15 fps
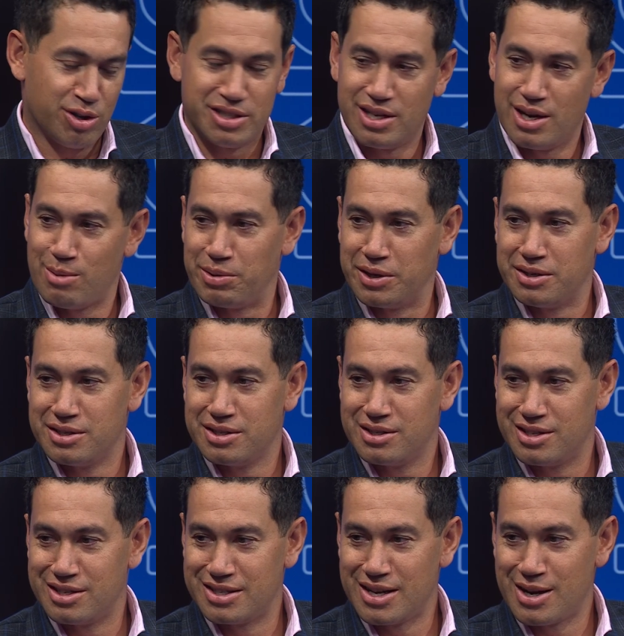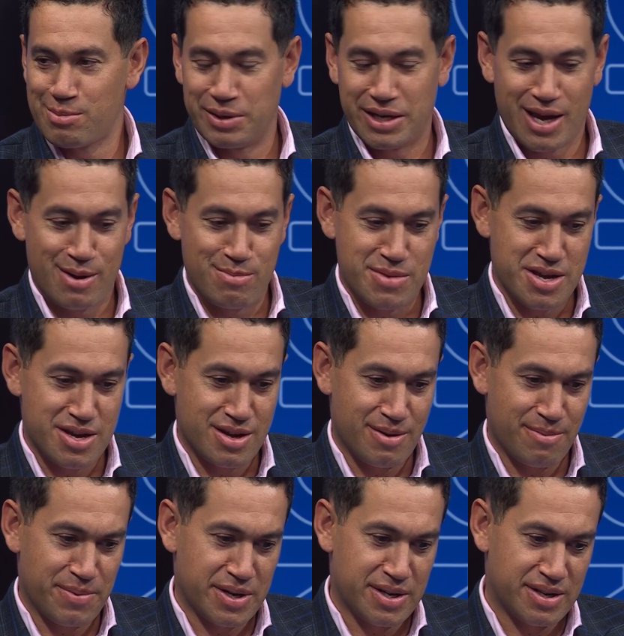and set up a game
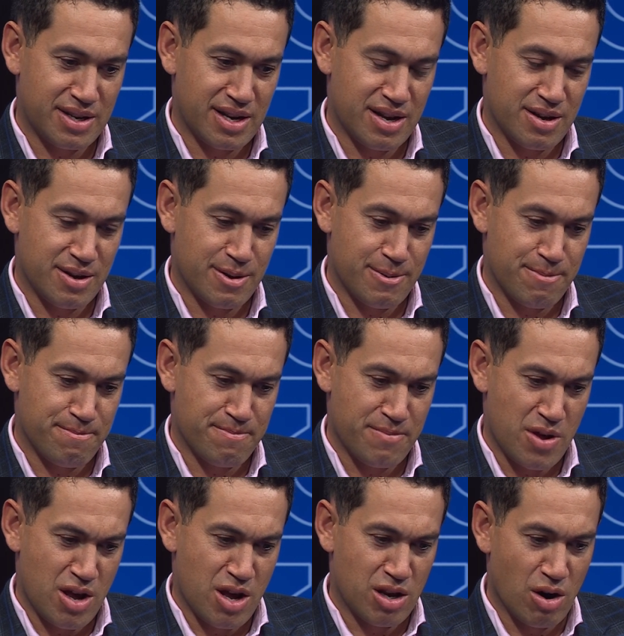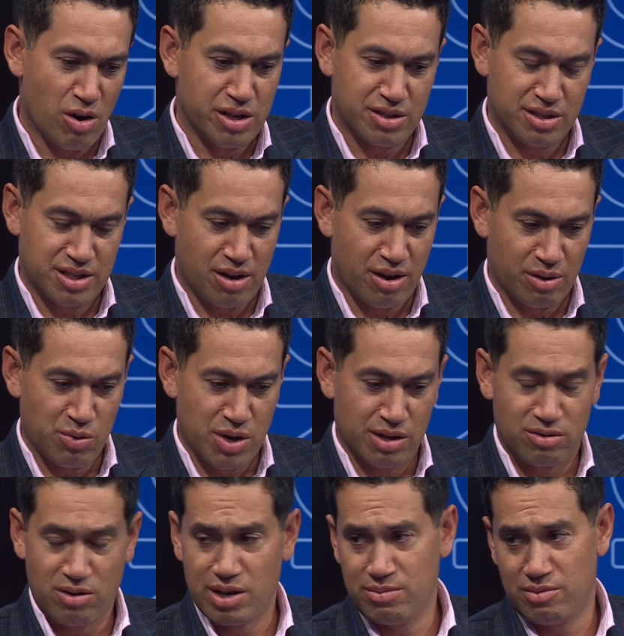there. But no, as I said, I think we had
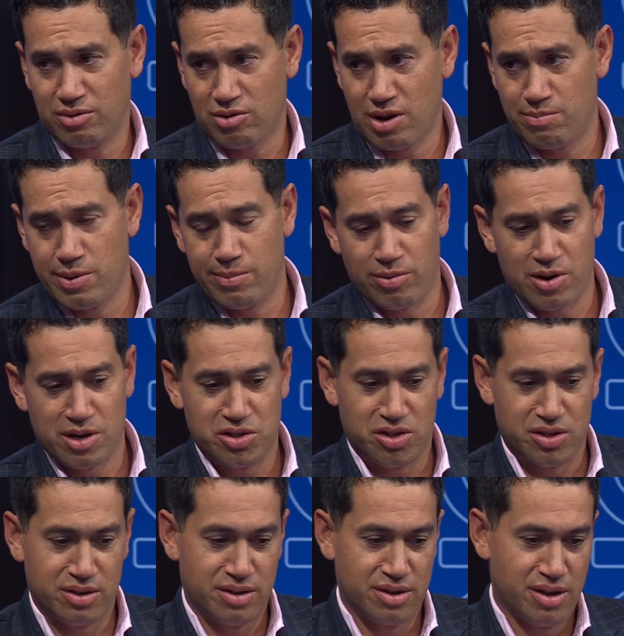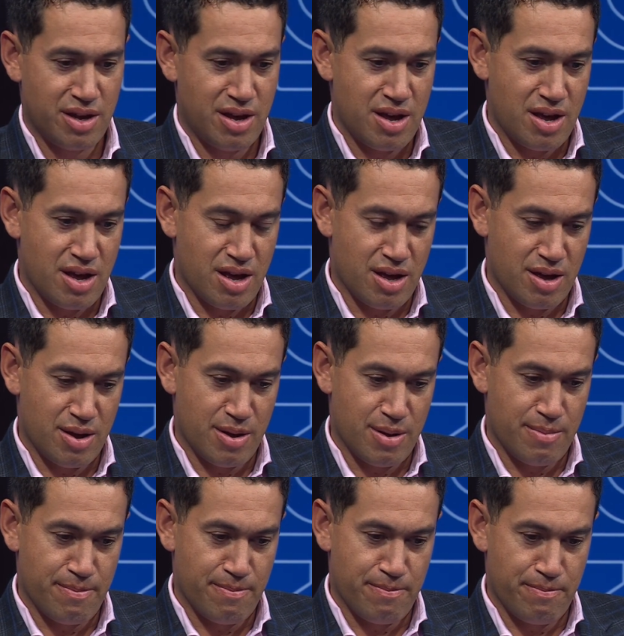great preparation.
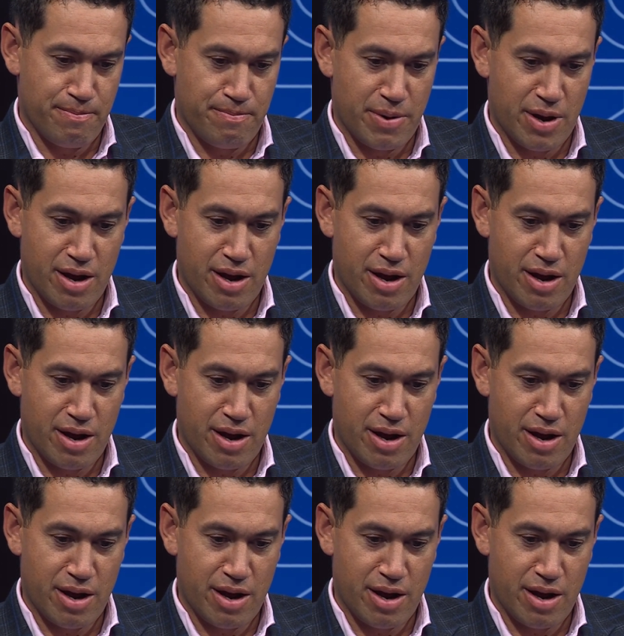But